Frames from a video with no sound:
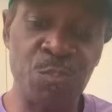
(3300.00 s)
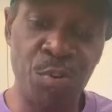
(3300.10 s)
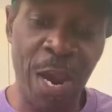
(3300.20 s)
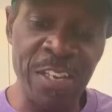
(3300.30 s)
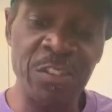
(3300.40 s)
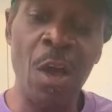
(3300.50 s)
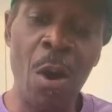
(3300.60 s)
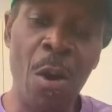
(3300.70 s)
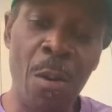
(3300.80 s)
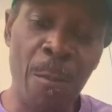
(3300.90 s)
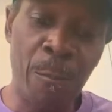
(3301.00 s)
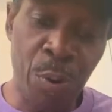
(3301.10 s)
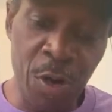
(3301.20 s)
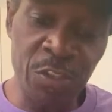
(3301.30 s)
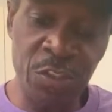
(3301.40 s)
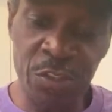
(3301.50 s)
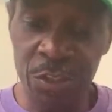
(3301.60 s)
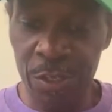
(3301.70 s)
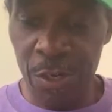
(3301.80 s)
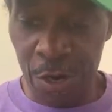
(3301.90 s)
Price pushed
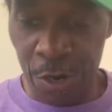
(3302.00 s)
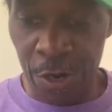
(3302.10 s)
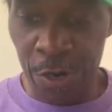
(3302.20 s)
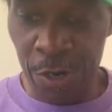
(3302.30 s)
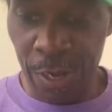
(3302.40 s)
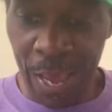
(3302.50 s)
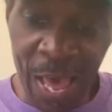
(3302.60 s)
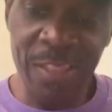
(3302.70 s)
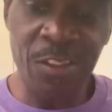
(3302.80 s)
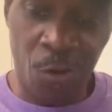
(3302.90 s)
her at the